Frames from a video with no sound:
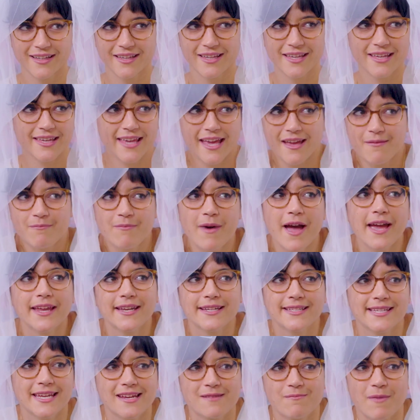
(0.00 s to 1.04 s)
He came by
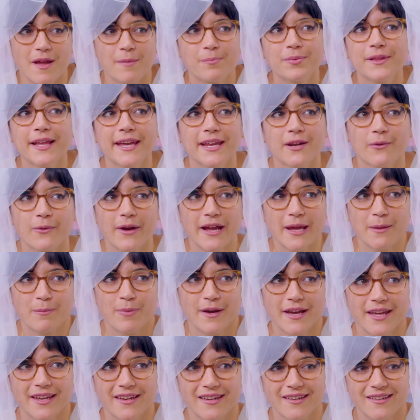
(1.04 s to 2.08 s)
to take my plate away,
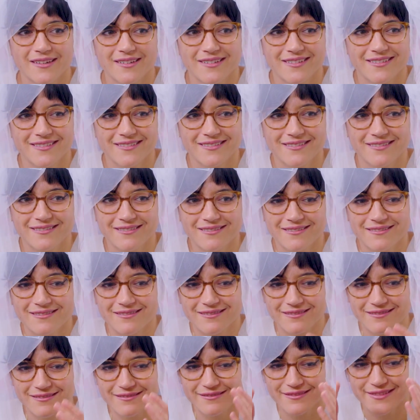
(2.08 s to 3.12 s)
but
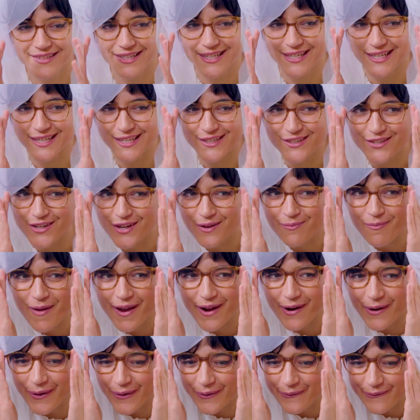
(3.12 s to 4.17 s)
he took
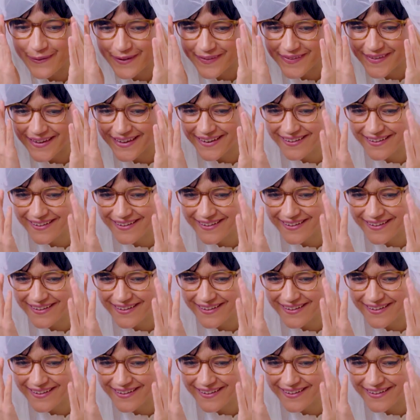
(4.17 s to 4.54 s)
my heart with